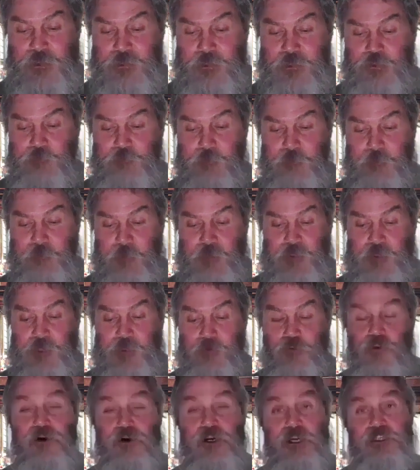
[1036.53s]
on the day
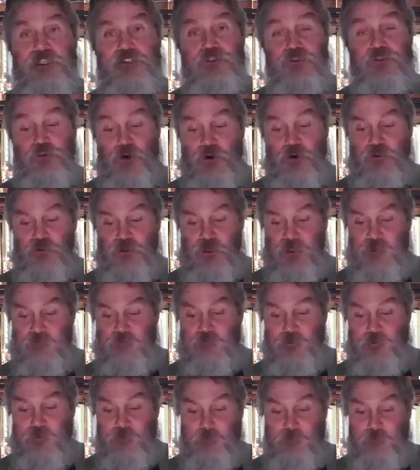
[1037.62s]
that he is preparing, where
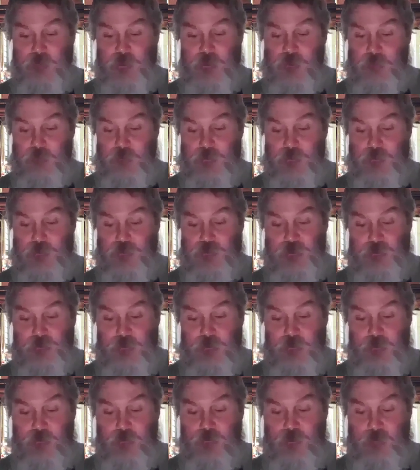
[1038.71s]
a scroll of
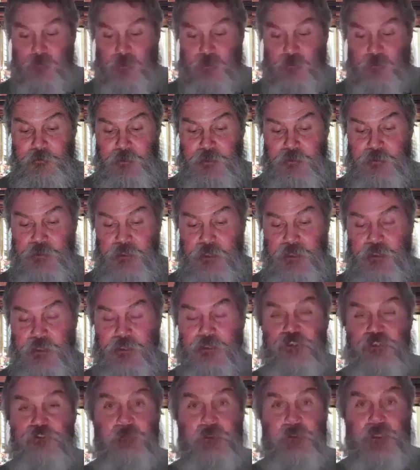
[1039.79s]
remembrance
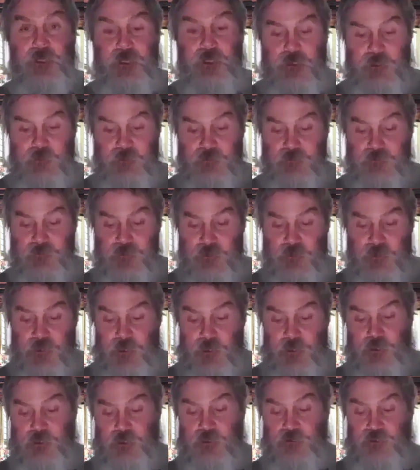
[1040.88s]
will be written at his
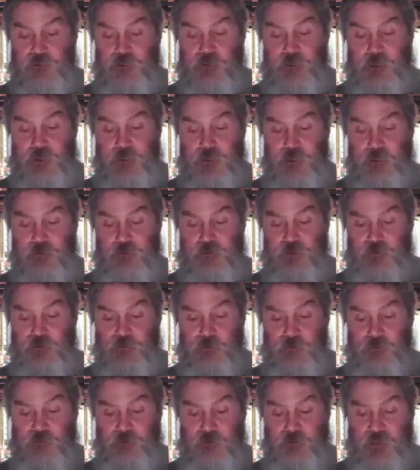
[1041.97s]
behest
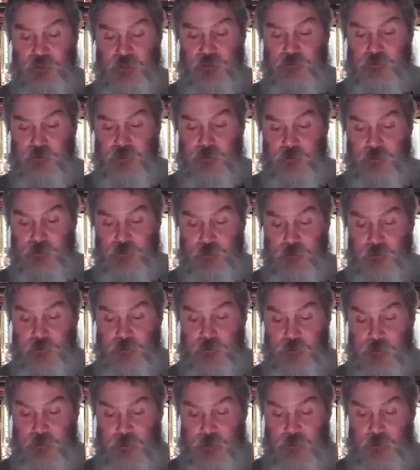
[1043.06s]
concerning those who
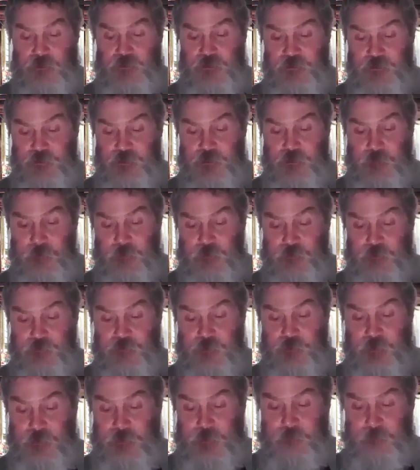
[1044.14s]
revere the Lord
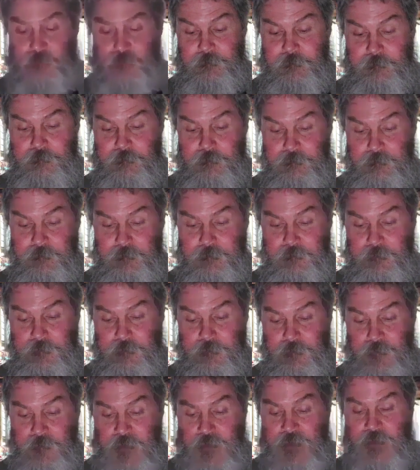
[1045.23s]
and esteem his
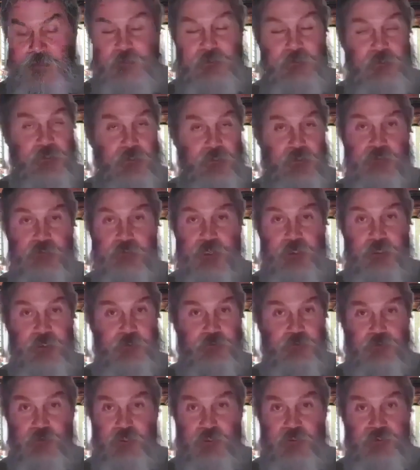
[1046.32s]
name.
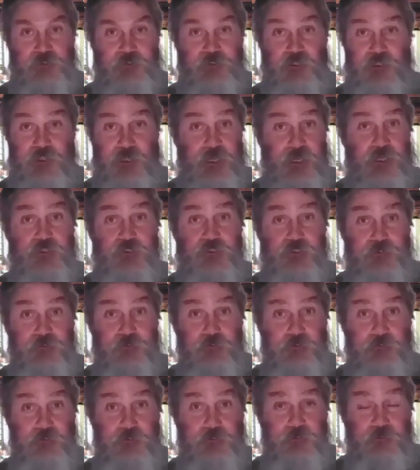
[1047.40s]
He does not
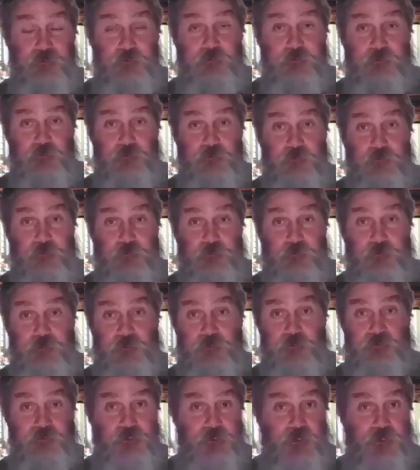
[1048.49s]
address the nations,